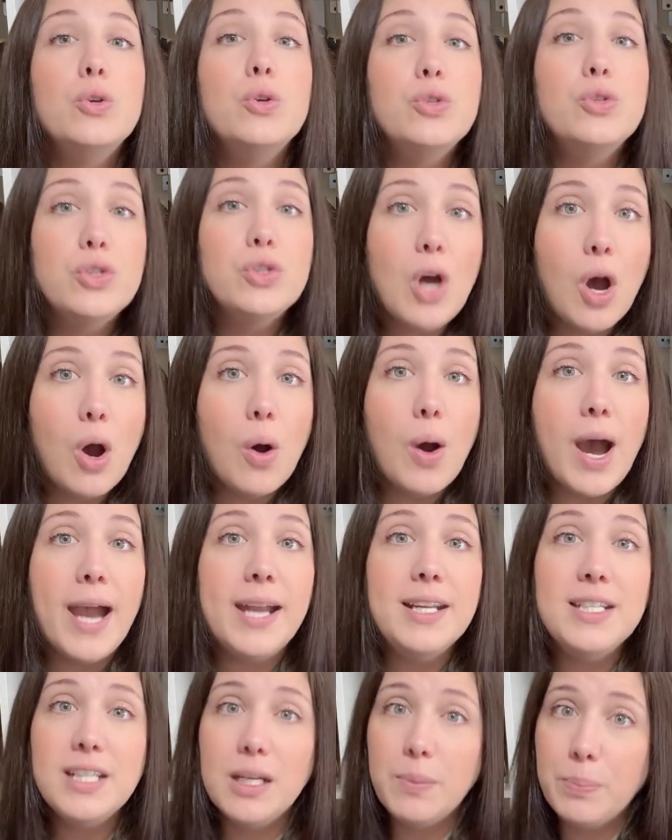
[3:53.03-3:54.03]
So
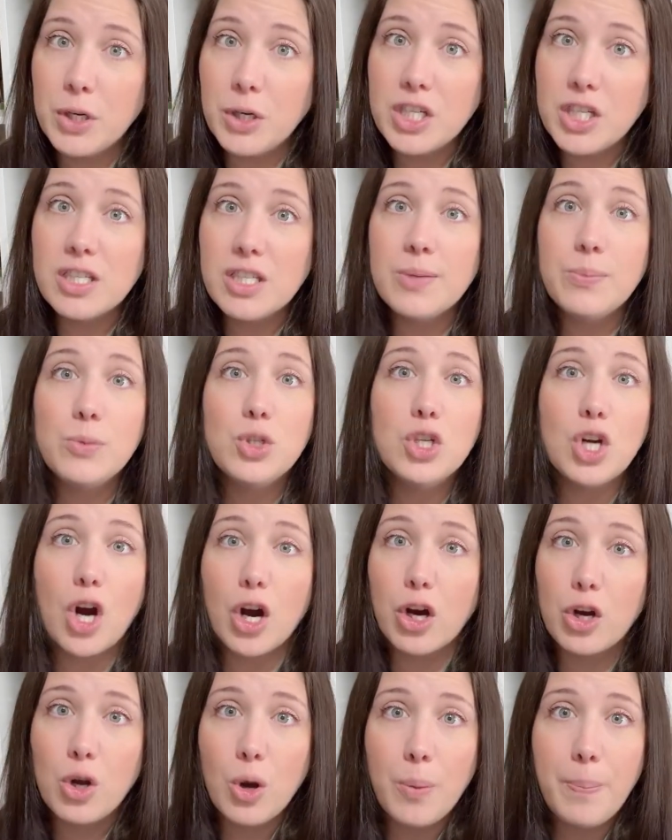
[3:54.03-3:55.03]
I did purchase some
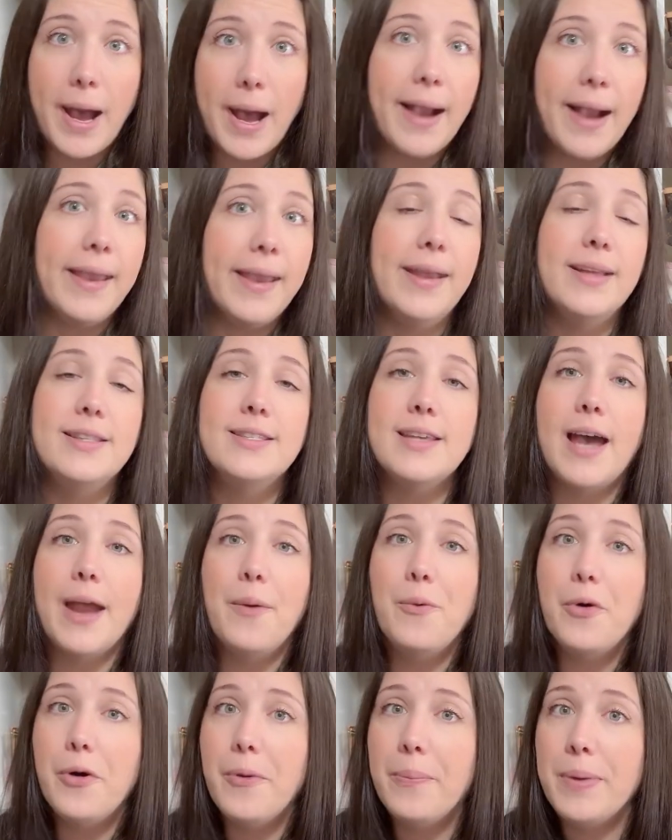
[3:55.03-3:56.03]
charcoal packets. I
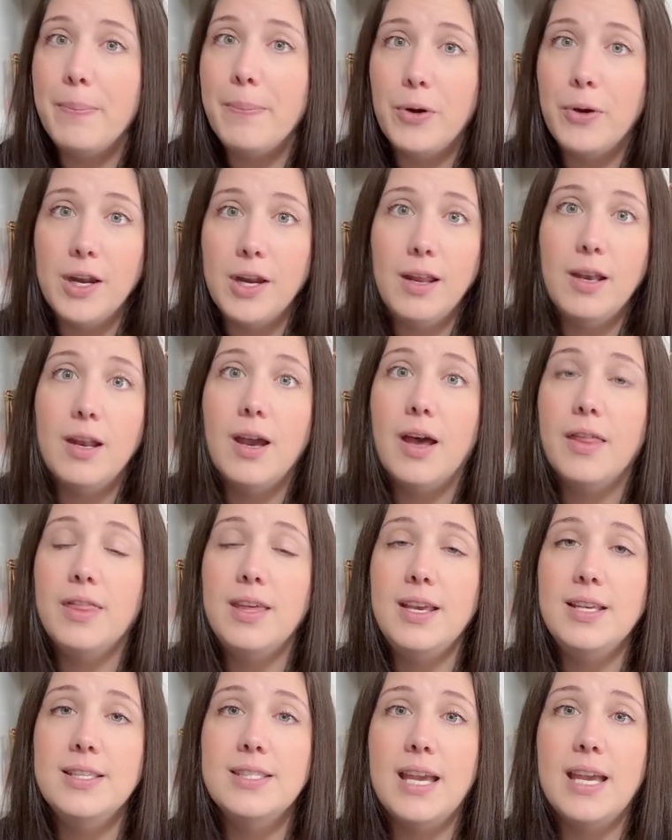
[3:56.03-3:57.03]
will be putting
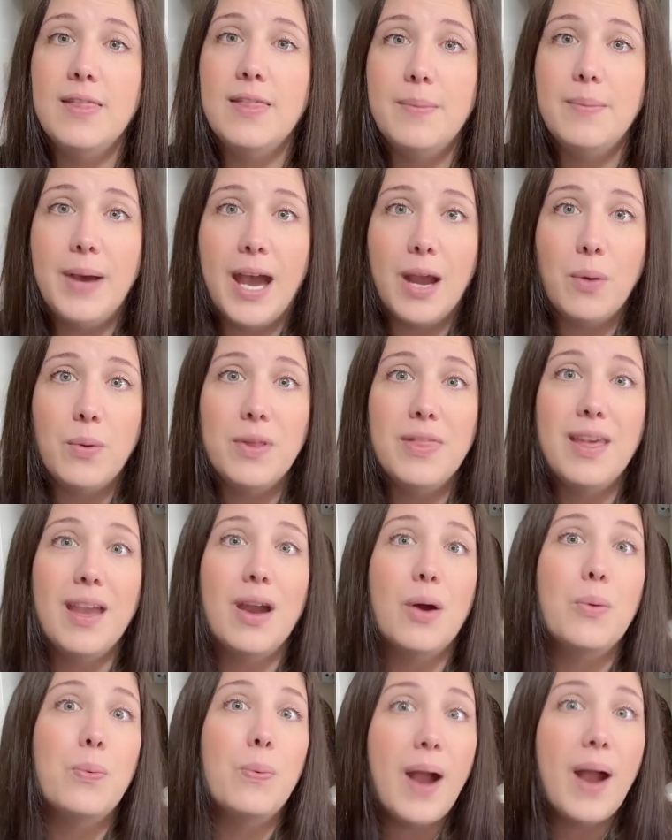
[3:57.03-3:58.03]
these in the bag when they
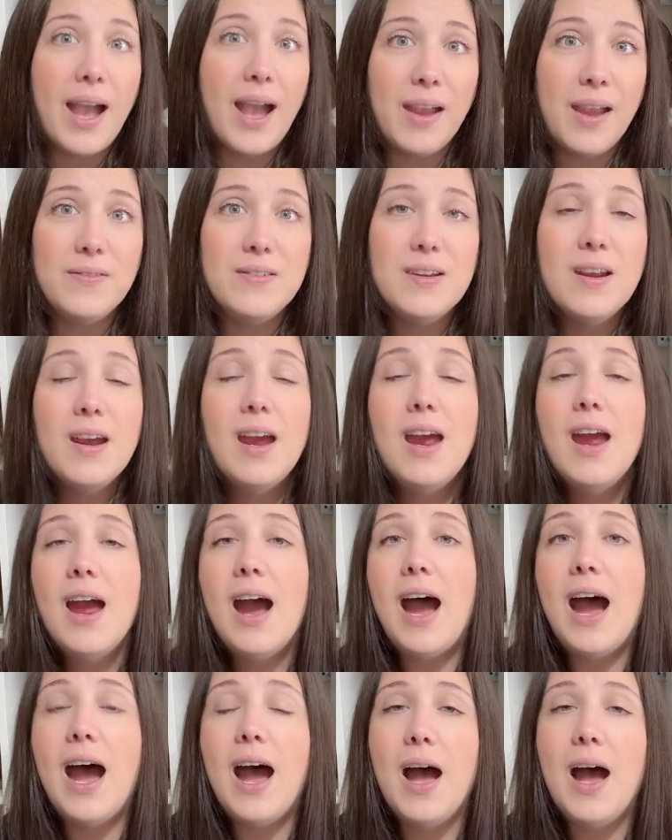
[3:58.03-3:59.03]
arrive.
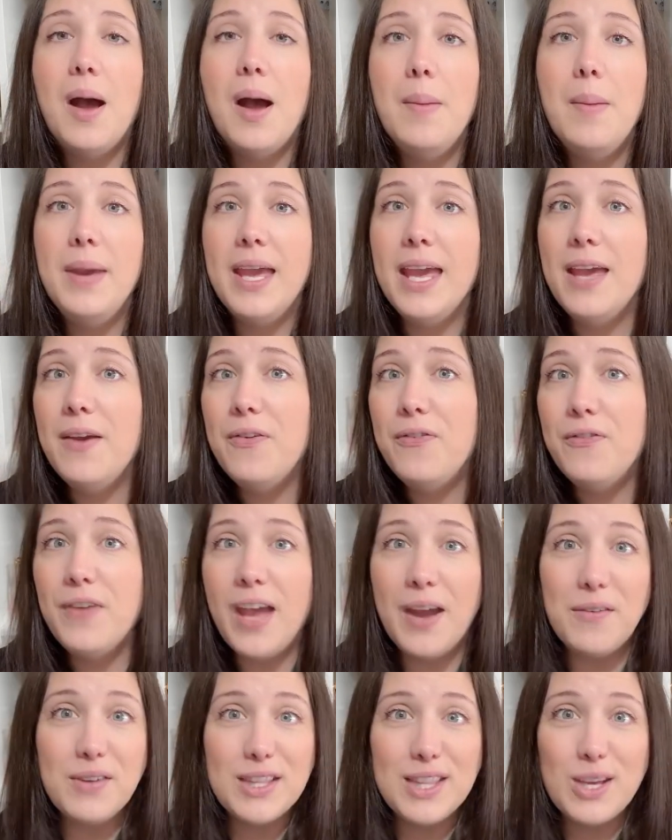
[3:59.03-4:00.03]
Um, if
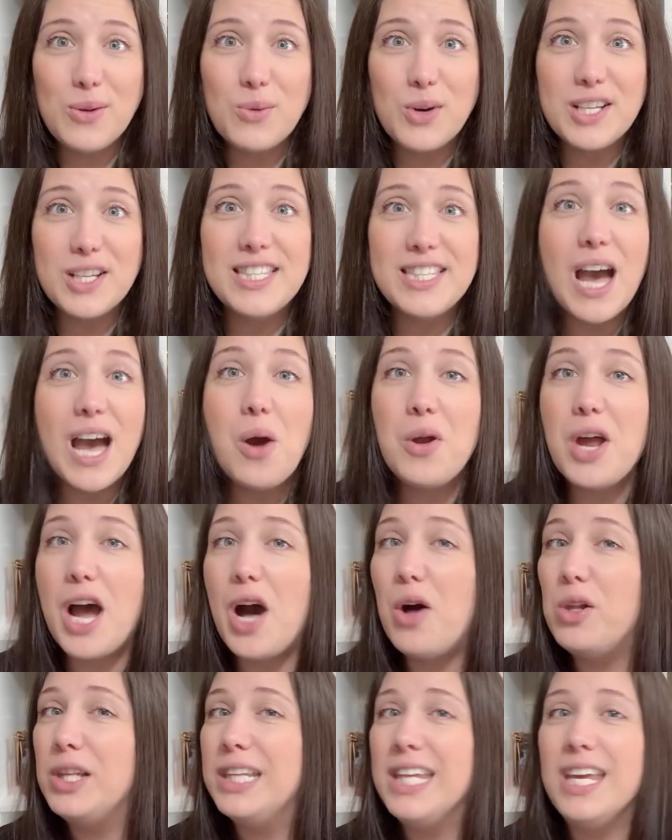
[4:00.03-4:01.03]
everything works out,
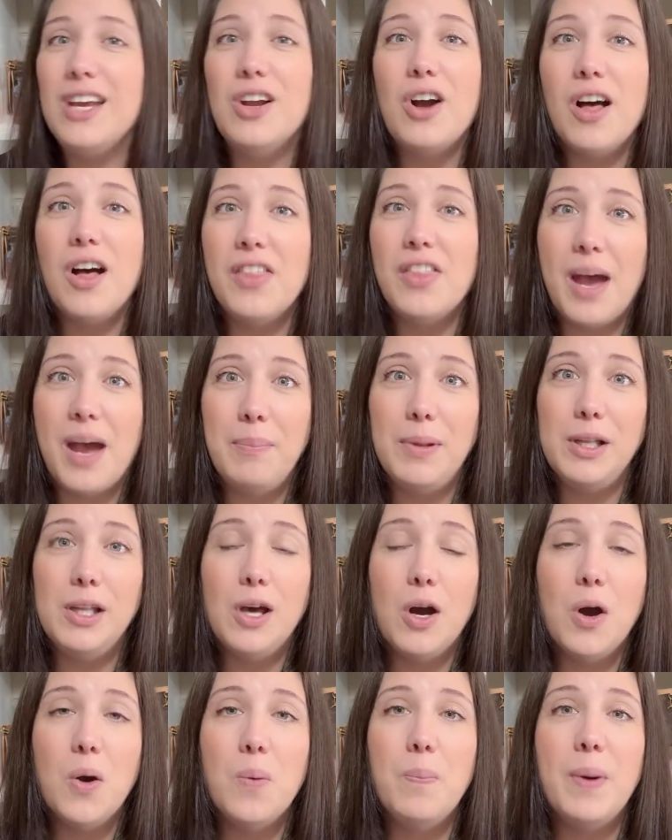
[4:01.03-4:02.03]
I'll link all that
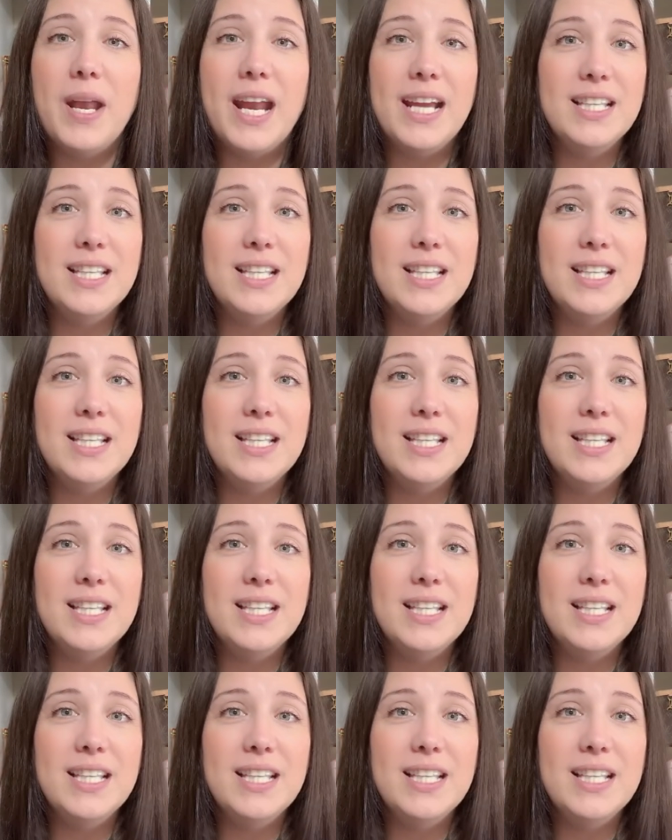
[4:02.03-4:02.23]
below, but